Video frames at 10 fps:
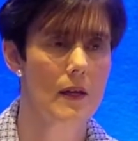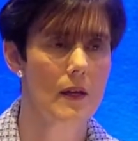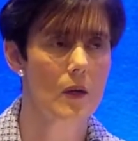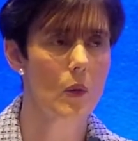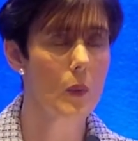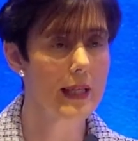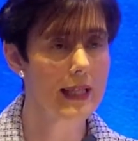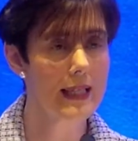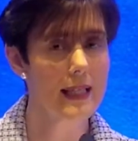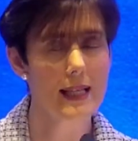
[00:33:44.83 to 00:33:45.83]

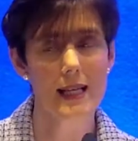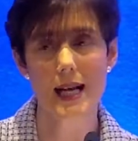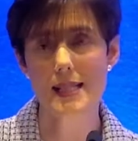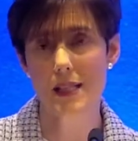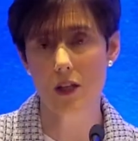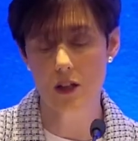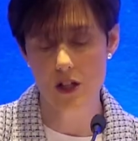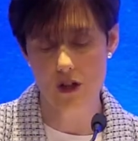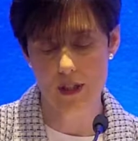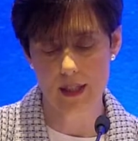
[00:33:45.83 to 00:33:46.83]
We, as a
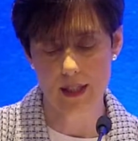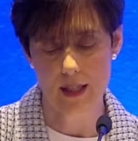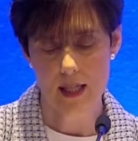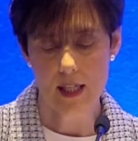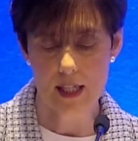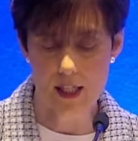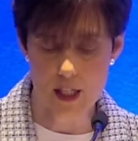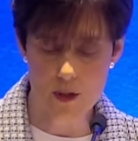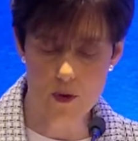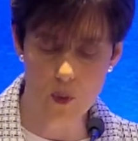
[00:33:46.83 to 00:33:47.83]
country,
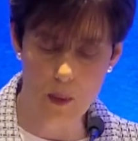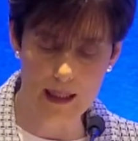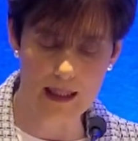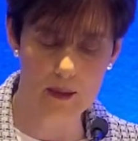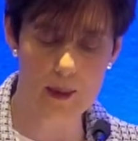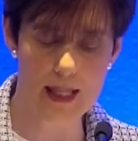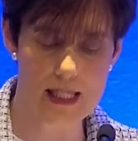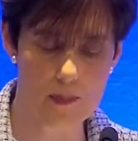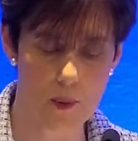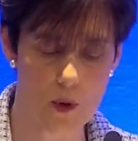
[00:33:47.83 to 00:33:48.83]
continue to welcome and
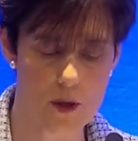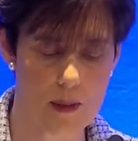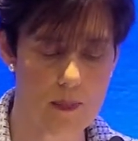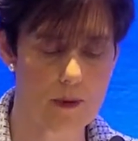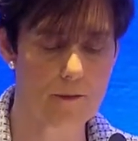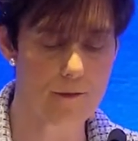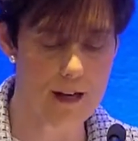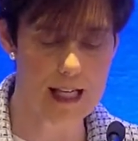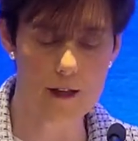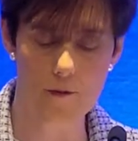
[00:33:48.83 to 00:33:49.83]
support people
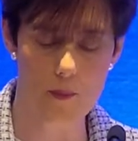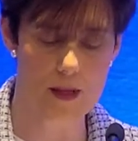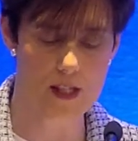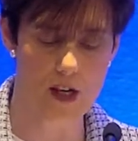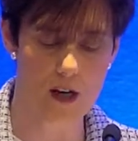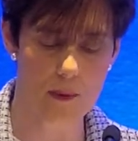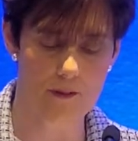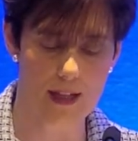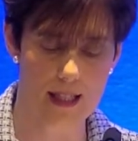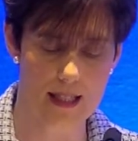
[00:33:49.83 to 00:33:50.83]
fleeing from this terrible
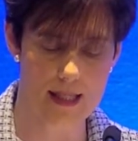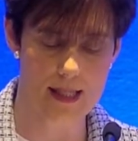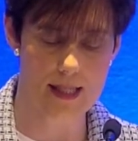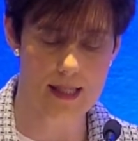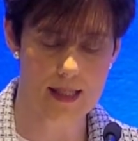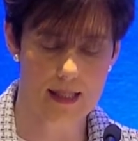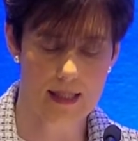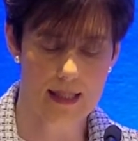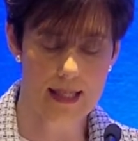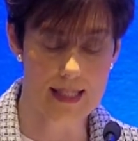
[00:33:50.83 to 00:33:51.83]
violence,
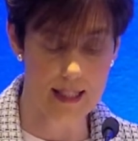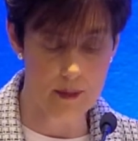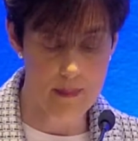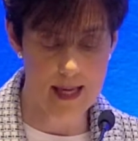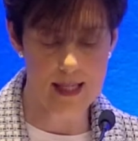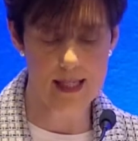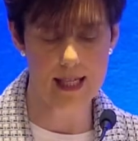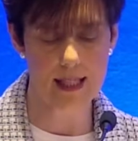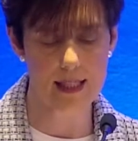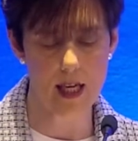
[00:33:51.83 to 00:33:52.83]
and I commend and
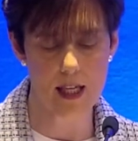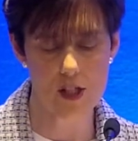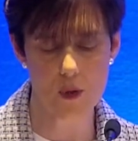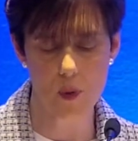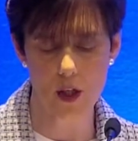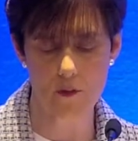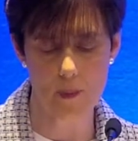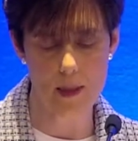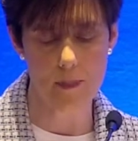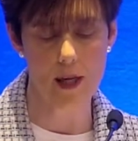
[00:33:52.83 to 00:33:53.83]
acknowledge the work of
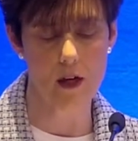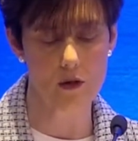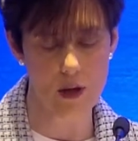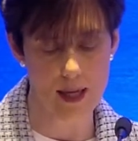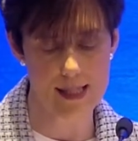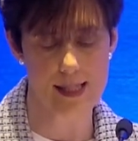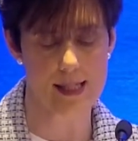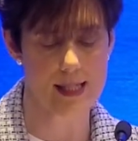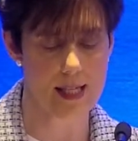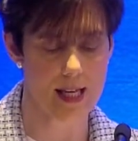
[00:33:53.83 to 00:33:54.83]
people across
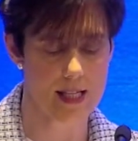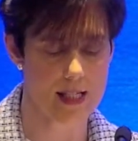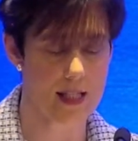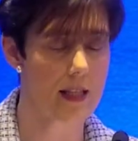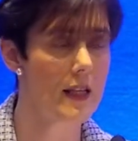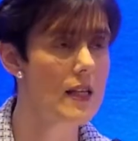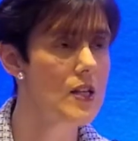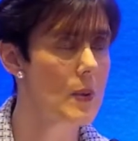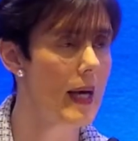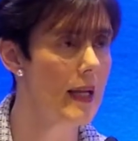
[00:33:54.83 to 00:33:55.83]
society
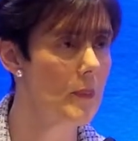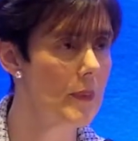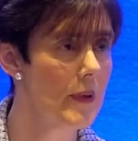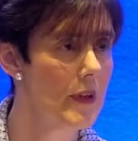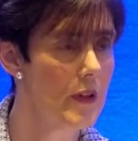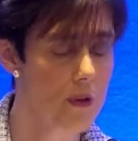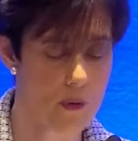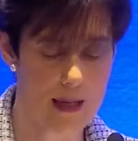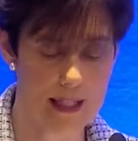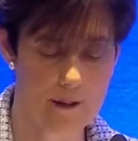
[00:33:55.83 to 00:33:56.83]
to help
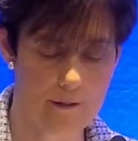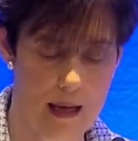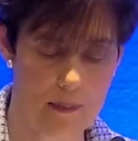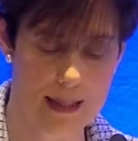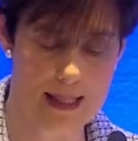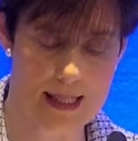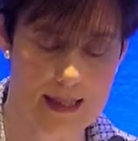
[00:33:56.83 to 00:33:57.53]
Ukrainian families.